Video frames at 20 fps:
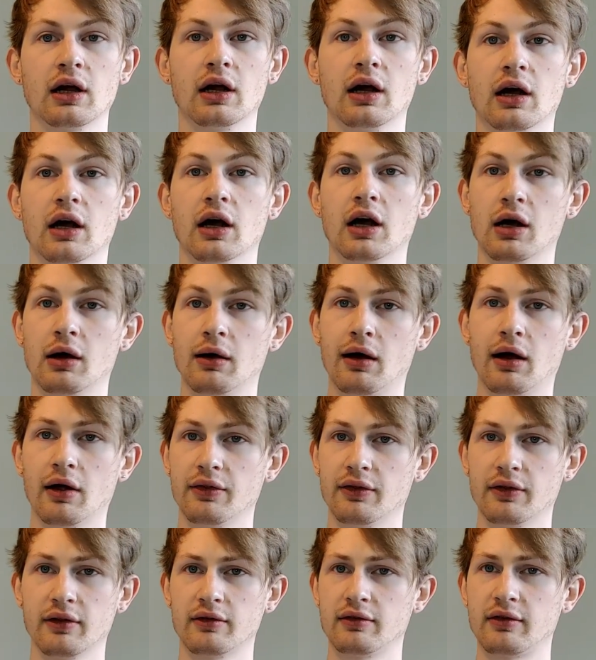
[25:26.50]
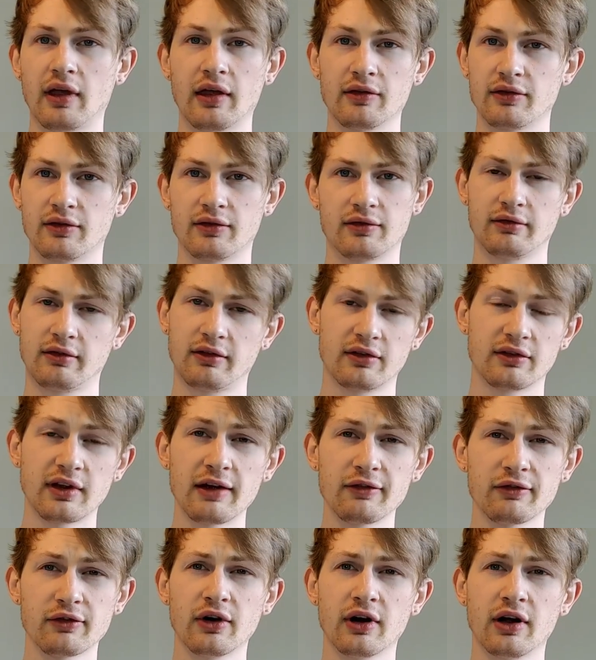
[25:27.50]
Uh, there's
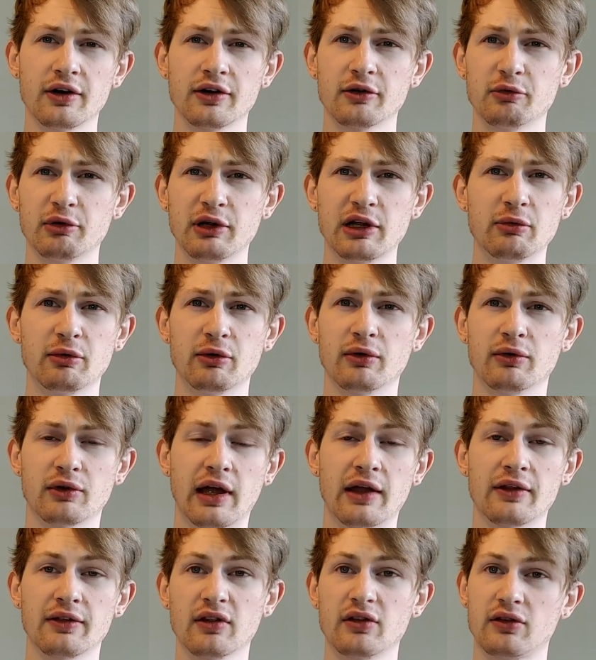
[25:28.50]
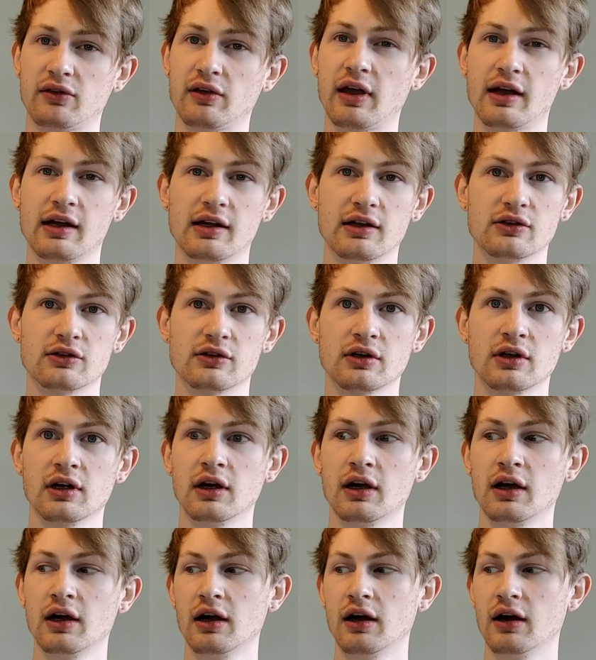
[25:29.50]
several hundred people at this stage
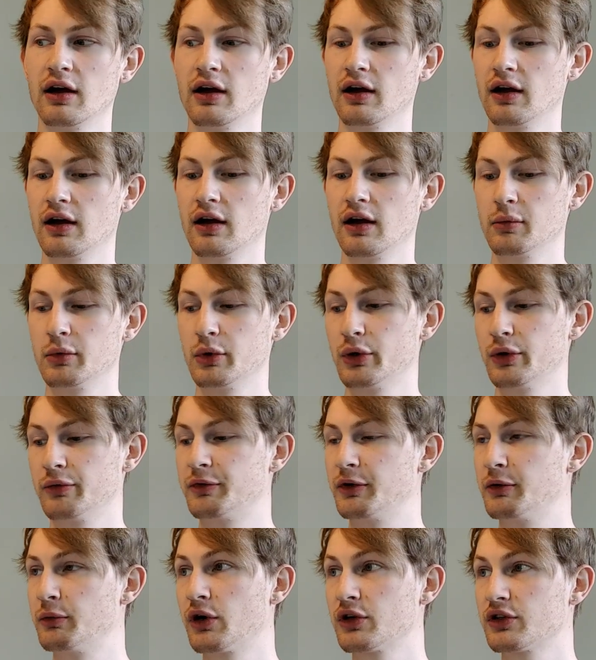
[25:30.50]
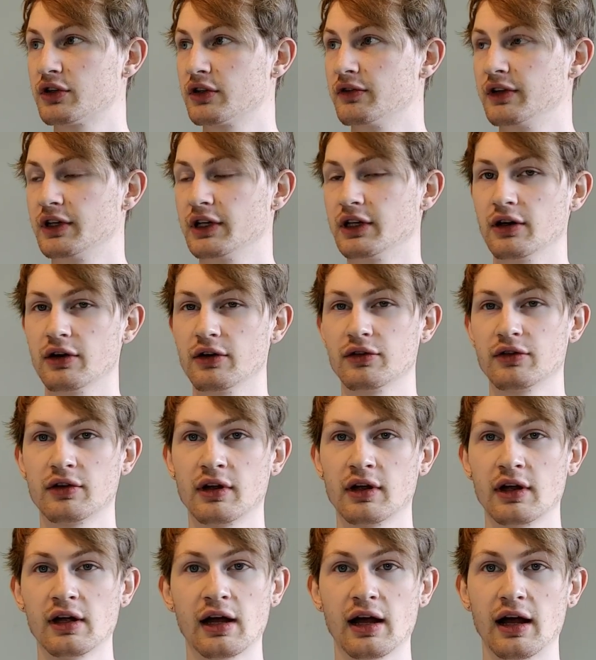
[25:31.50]
um, who have been watching the videos,
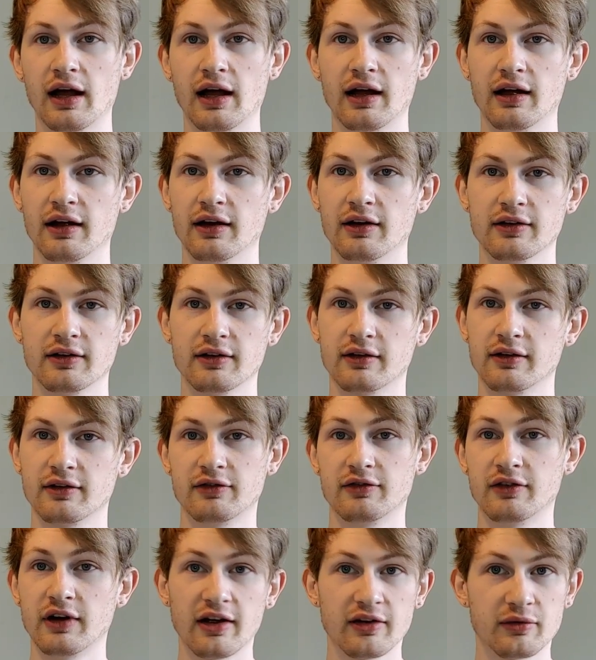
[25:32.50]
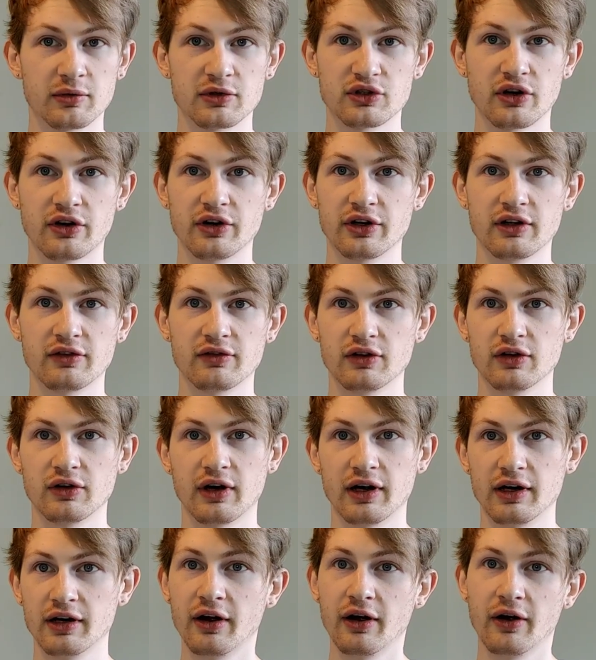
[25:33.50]
and the vast majority of
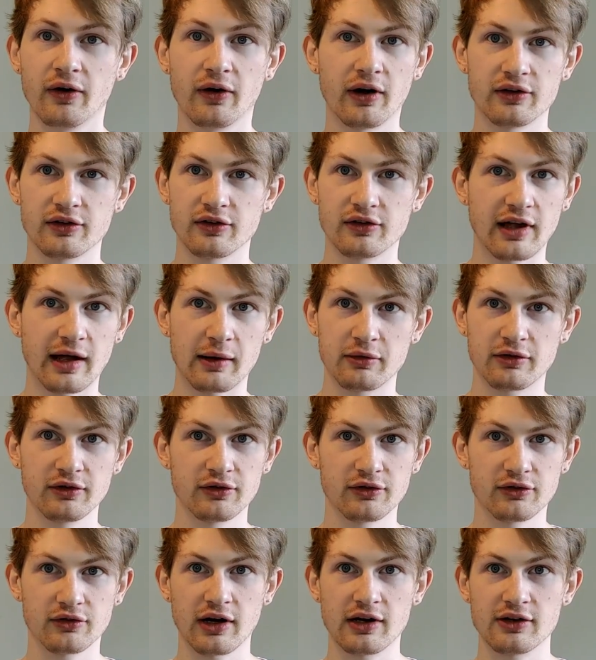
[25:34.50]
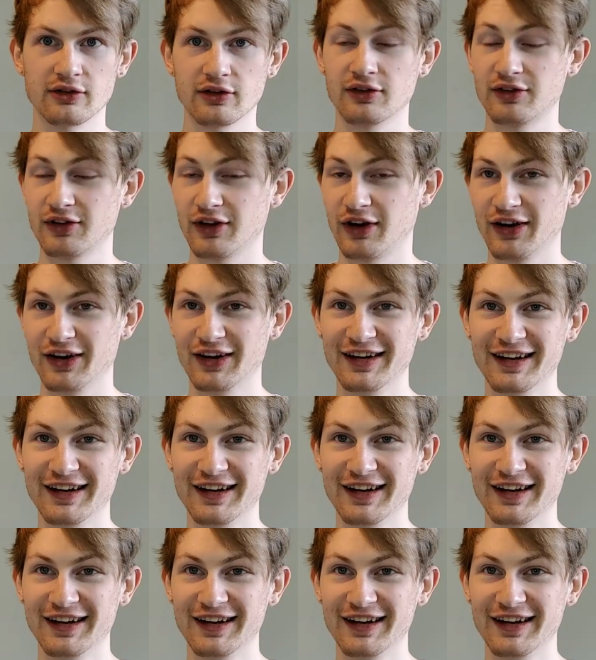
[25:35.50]
you I know are just absolute strangers. So,